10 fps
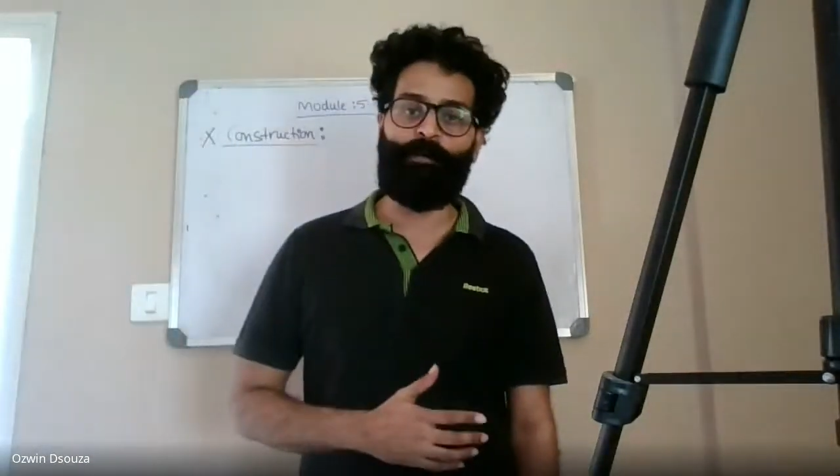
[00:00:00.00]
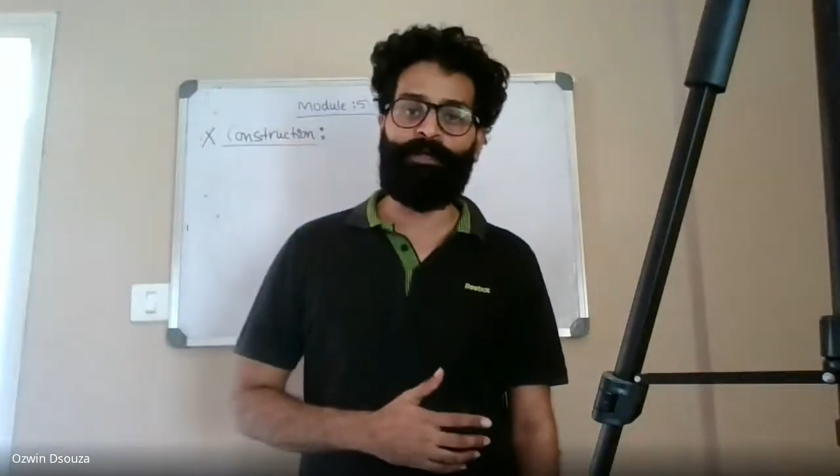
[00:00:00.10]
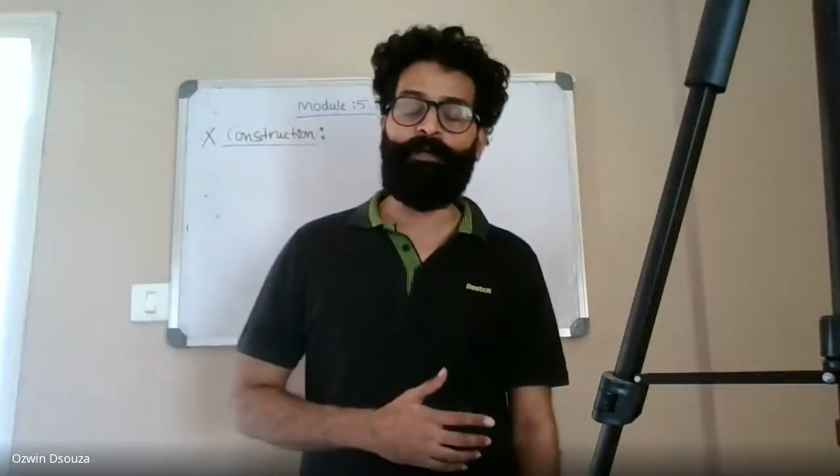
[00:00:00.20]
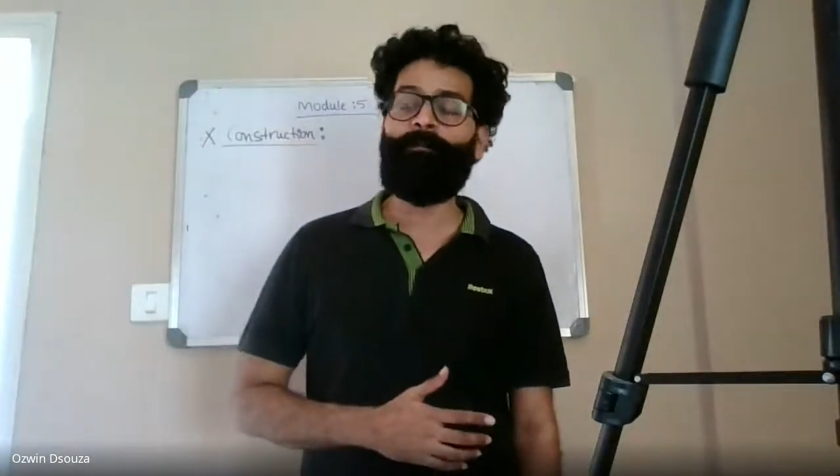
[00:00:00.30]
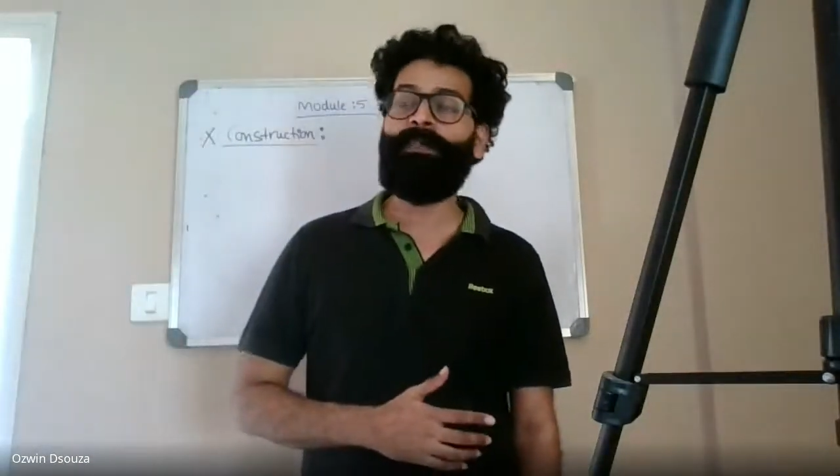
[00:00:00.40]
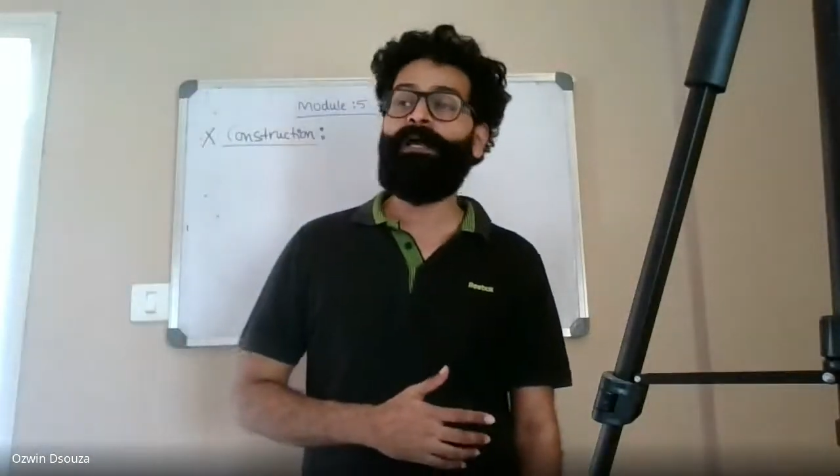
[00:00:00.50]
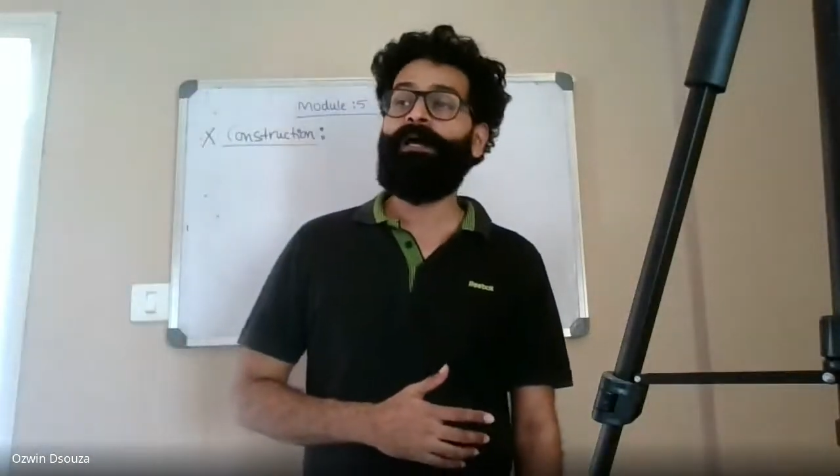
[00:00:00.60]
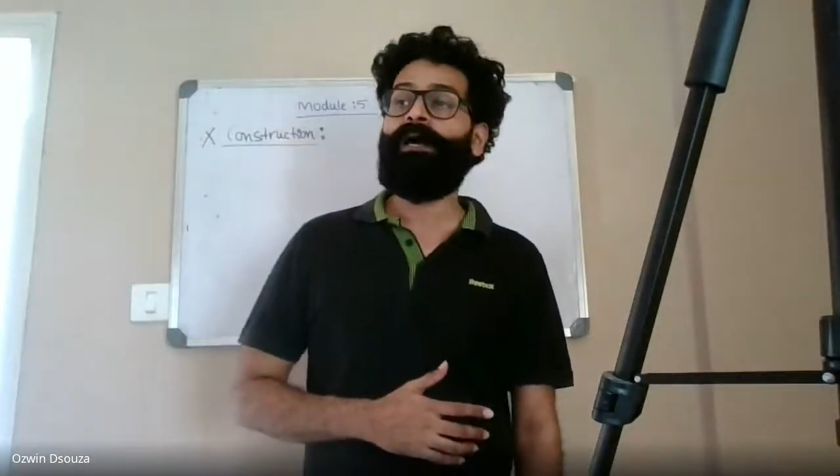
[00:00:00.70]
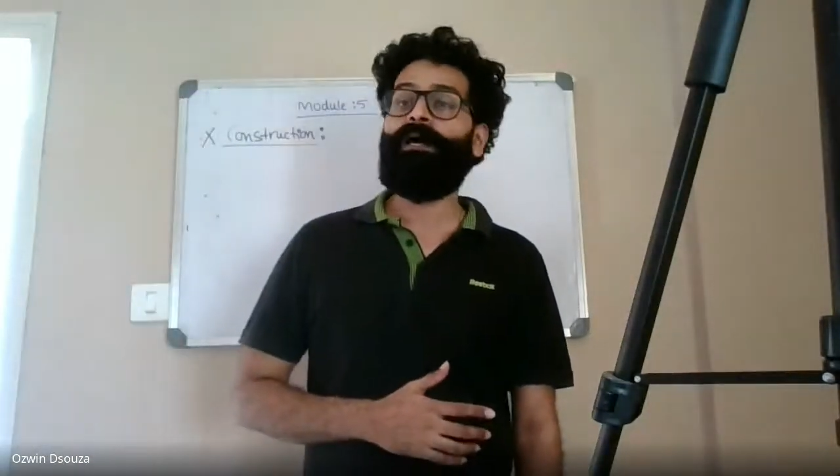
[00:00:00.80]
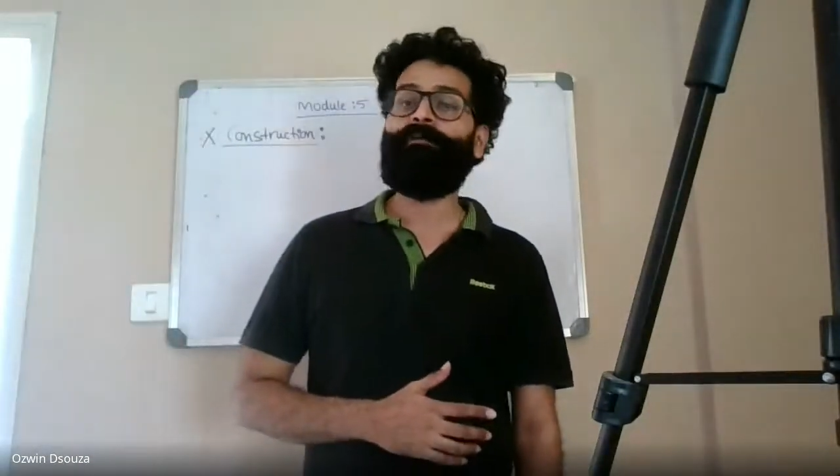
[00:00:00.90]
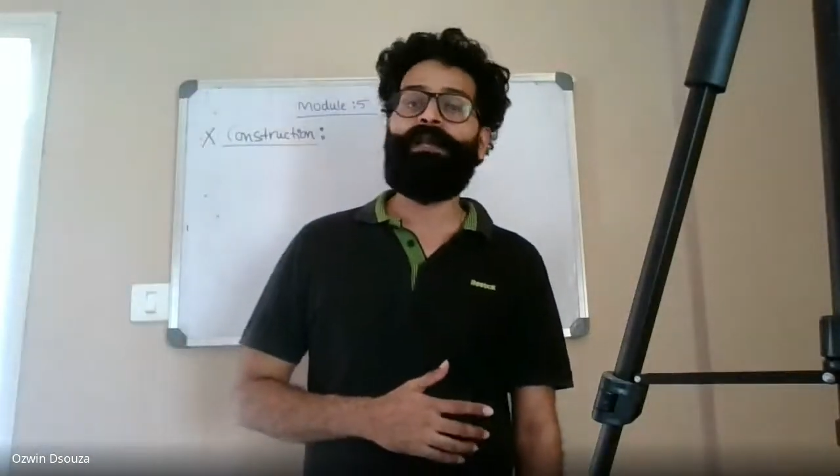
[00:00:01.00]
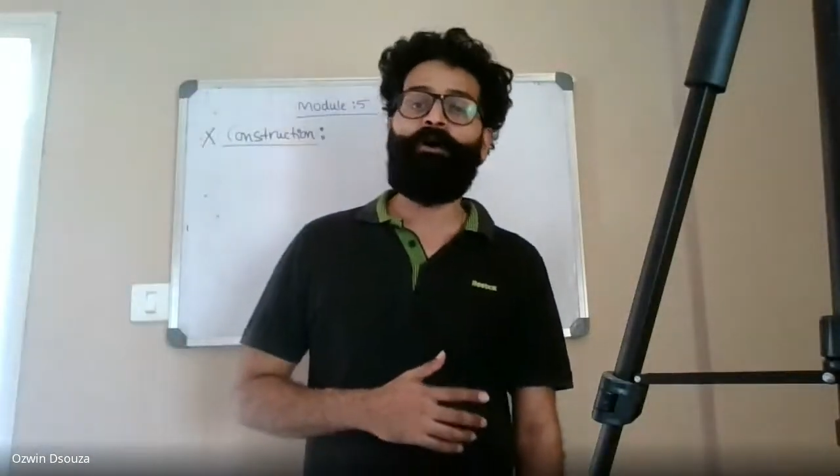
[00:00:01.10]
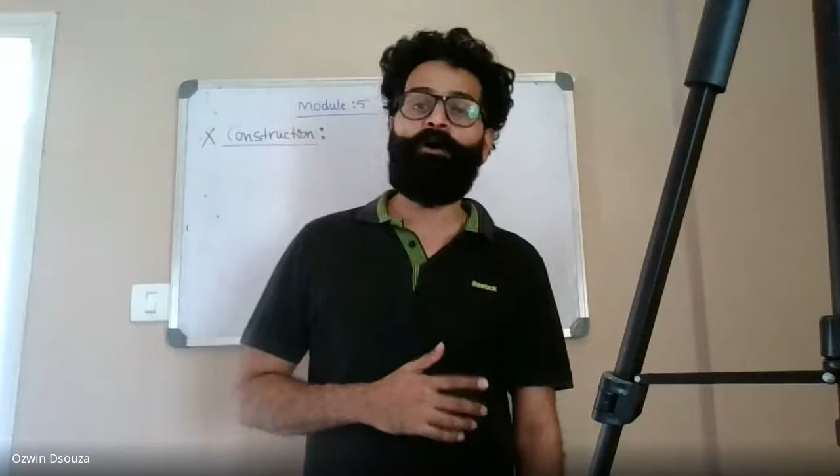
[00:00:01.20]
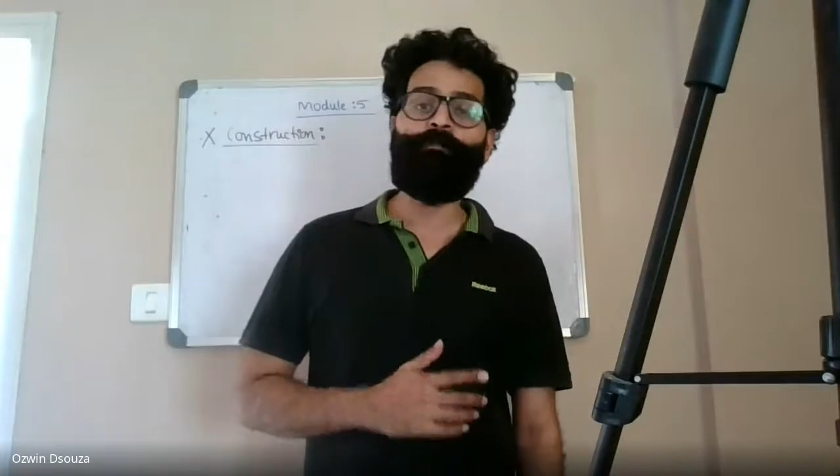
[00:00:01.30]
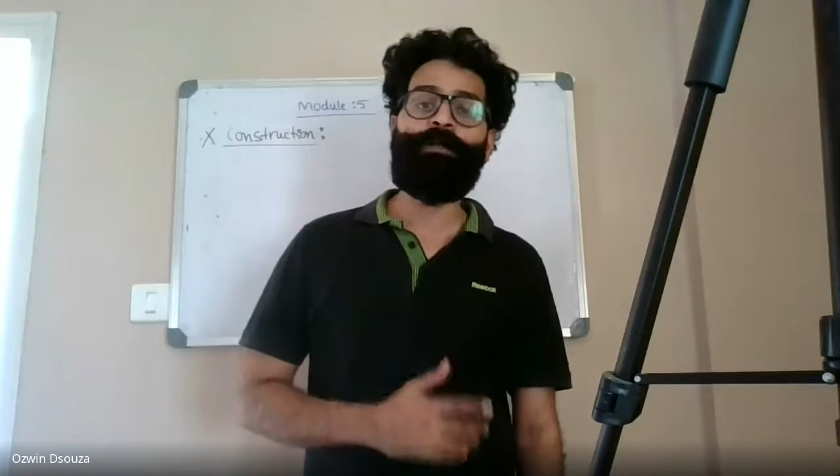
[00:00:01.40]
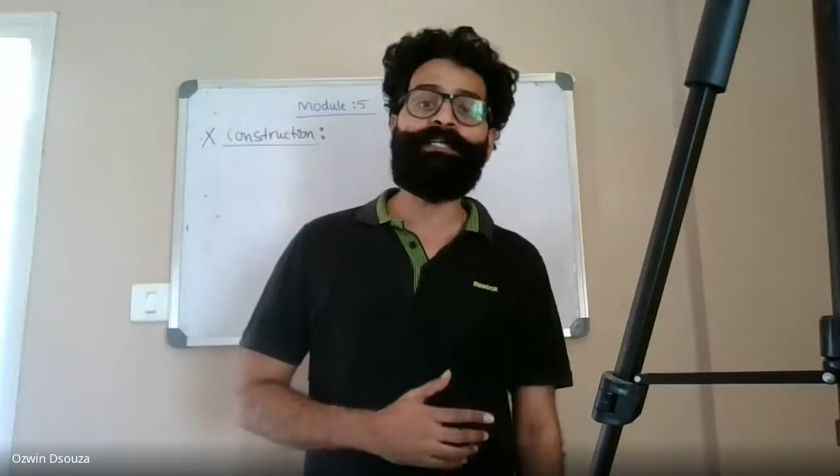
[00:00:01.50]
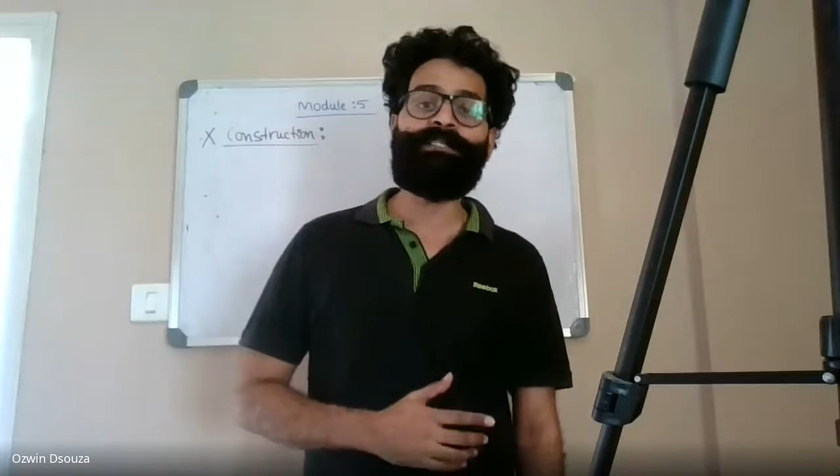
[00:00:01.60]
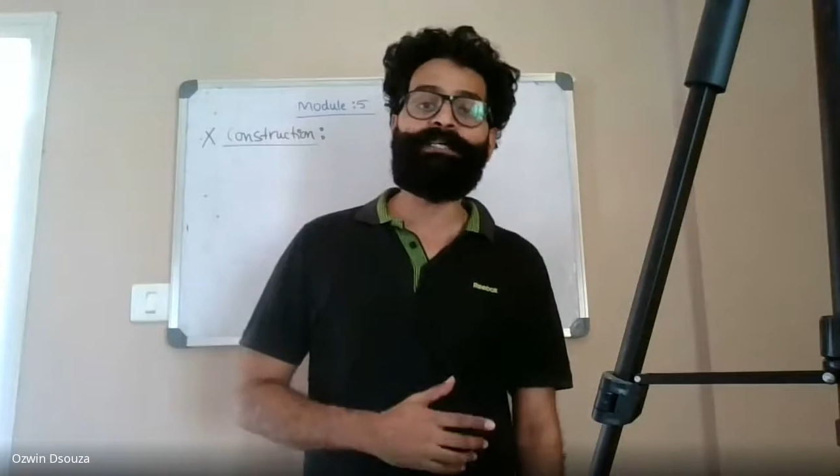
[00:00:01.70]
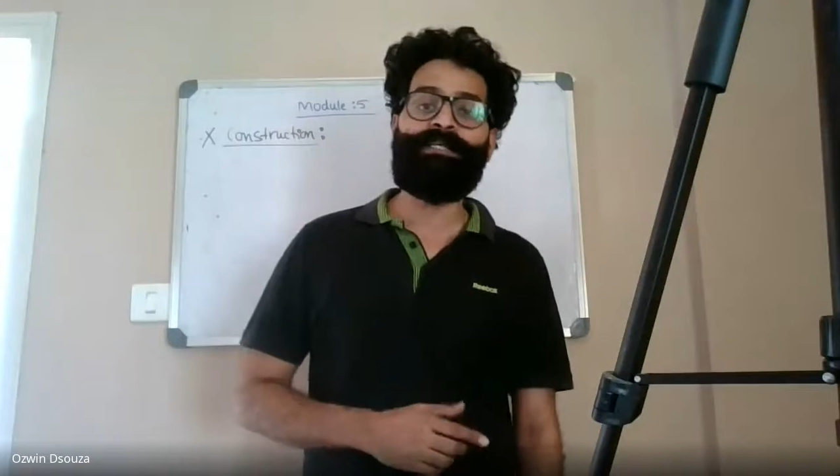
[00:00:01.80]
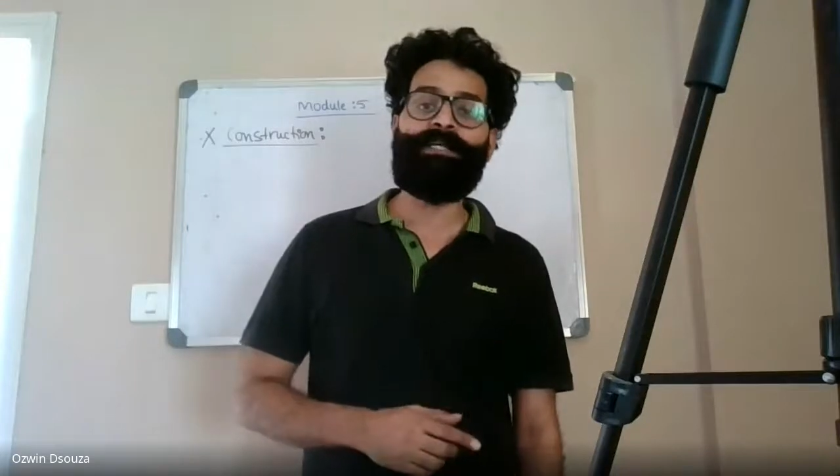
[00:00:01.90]
motor, I will not be
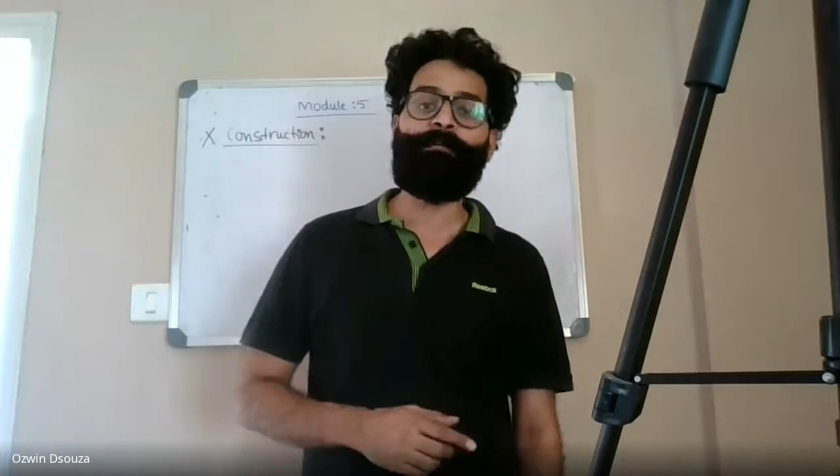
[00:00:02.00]
discussing